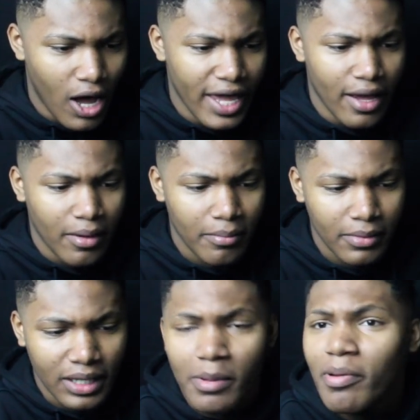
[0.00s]
Oh yeah,
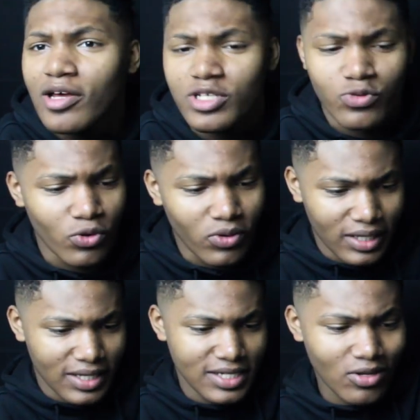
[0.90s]
let me pause this real
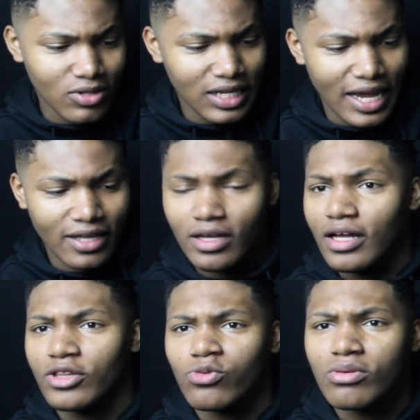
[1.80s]
quick. It's only like
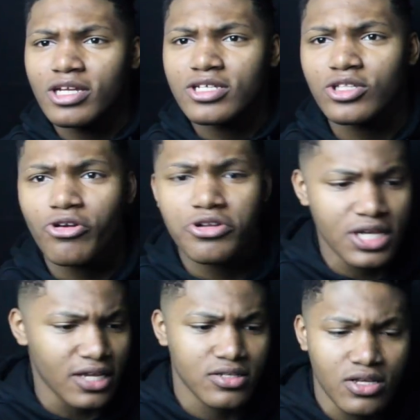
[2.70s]
3 minutes and 30
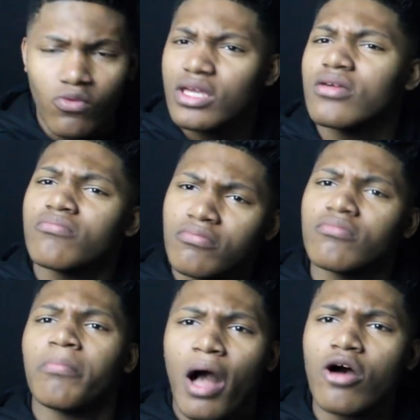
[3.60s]
seconds, so we can
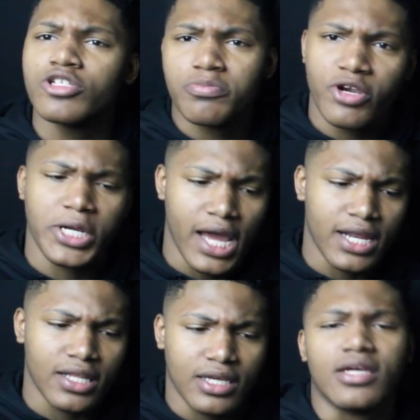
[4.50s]
pause
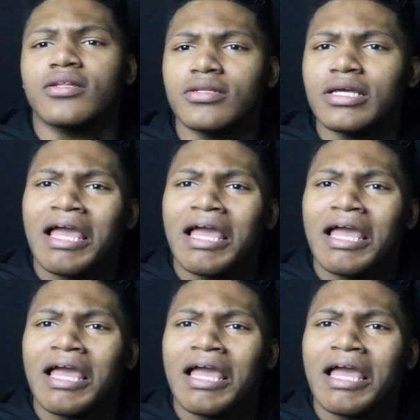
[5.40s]
periodically and